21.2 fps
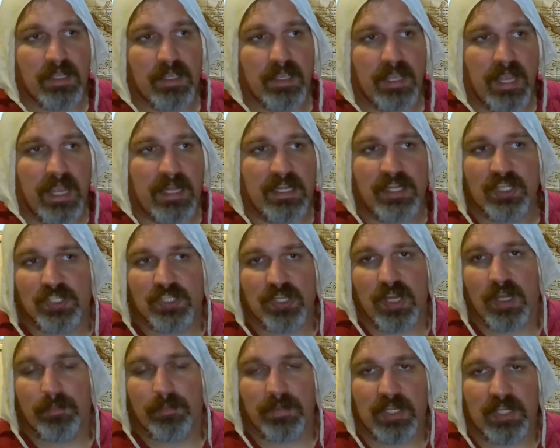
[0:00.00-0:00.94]
any
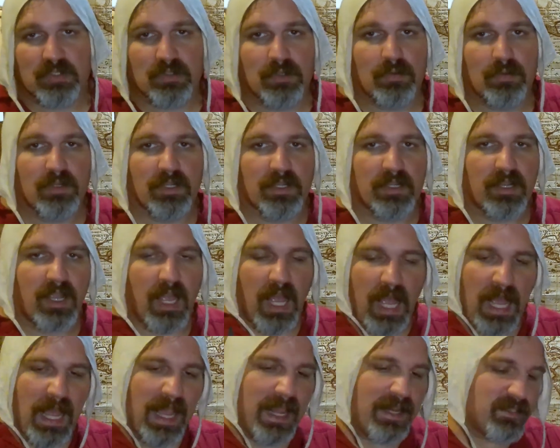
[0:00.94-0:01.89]
sharp edge will work.
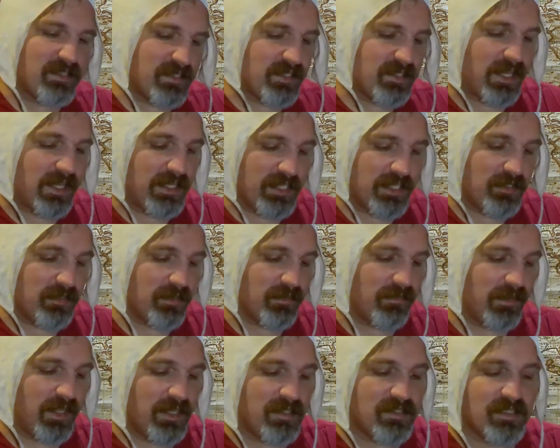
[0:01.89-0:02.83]
I decided to
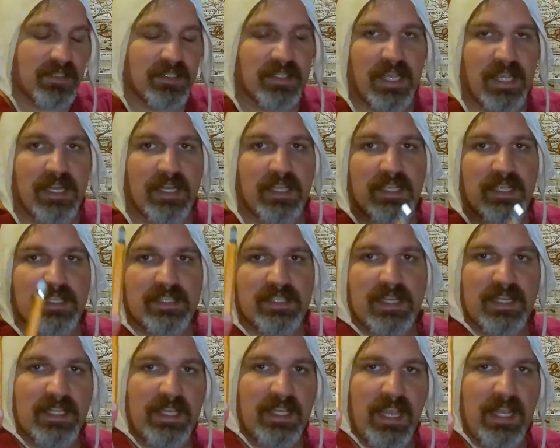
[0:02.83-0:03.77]
invest in getting a
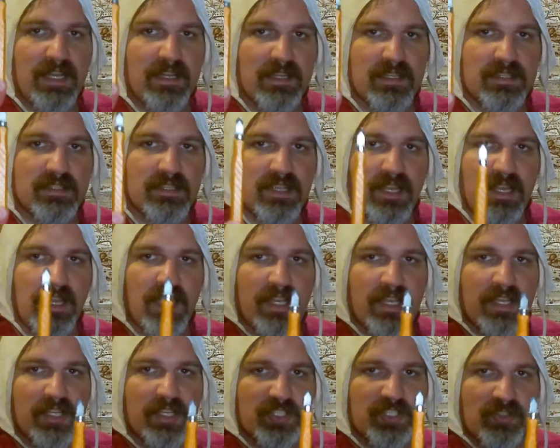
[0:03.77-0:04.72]
dedicated
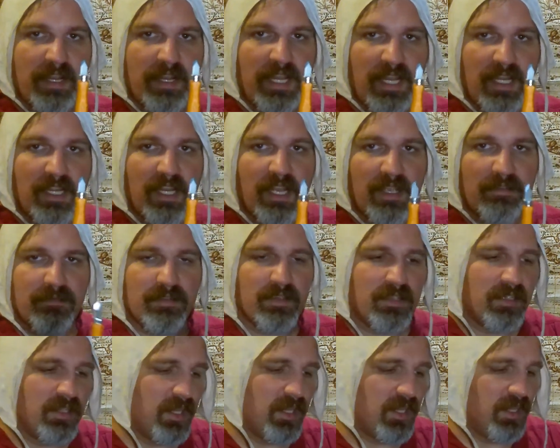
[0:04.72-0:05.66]
striking knife.
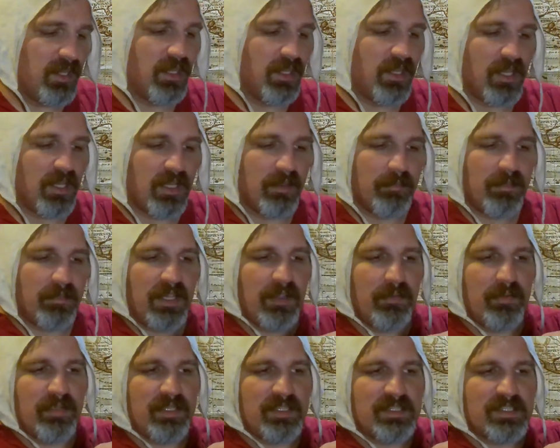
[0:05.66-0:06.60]

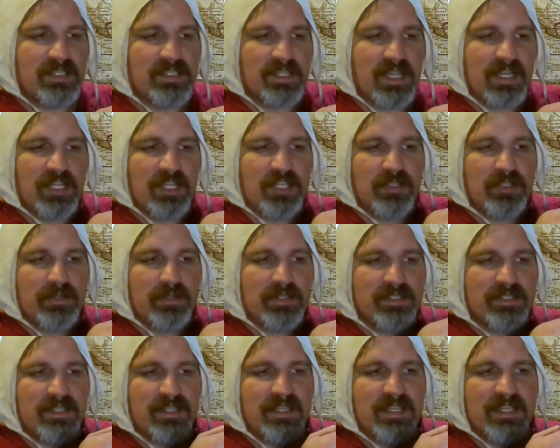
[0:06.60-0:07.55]
And what it's designed to do
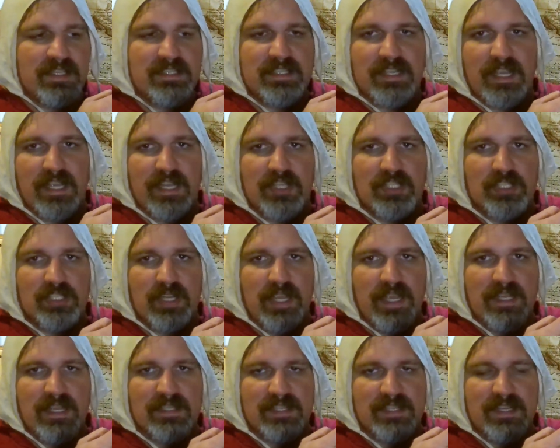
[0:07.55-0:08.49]
is this edge
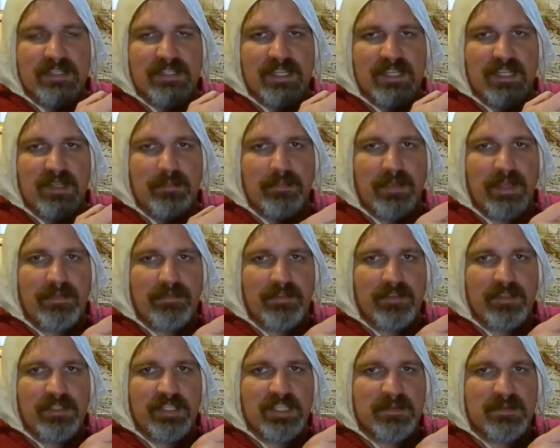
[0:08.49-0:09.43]
has, like I said, the
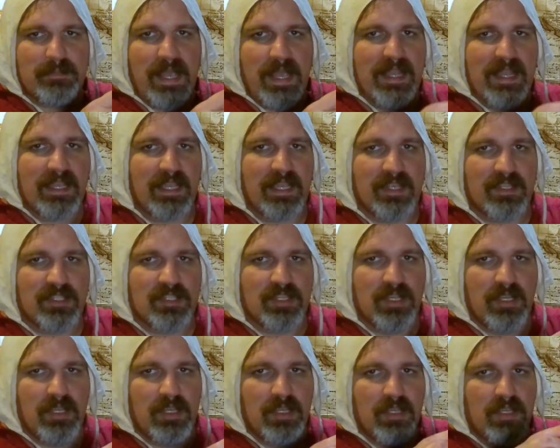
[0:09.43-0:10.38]
bevel, and this back edge,
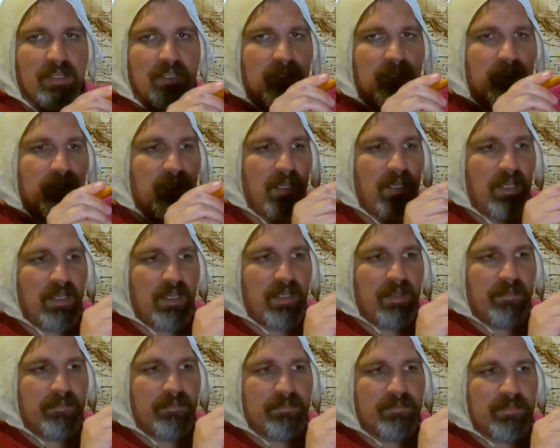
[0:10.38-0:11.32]

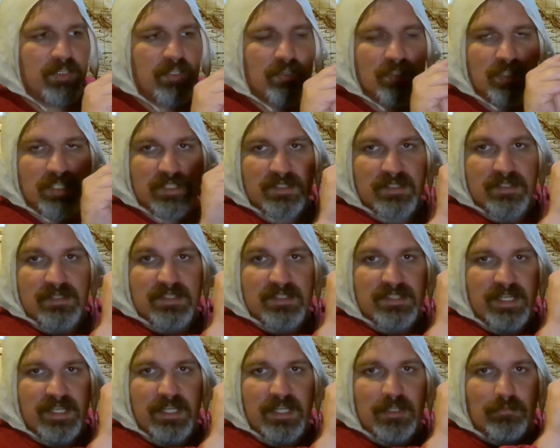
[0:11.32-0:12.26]
you just
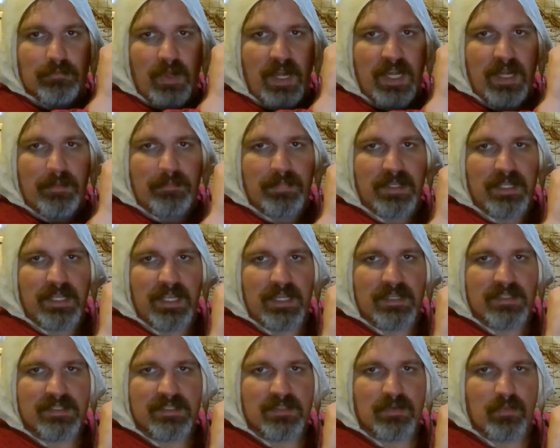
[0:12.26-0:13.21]
sit it right up
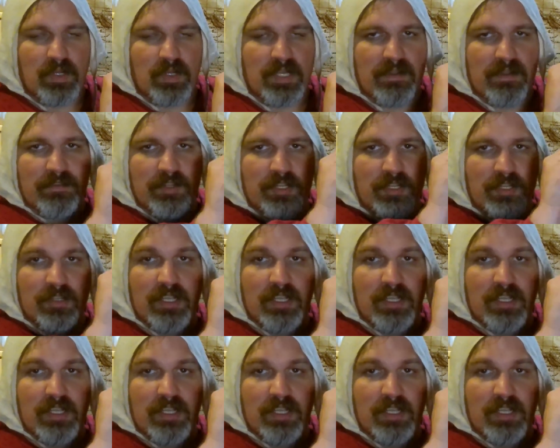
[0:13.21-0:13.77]
against whatever your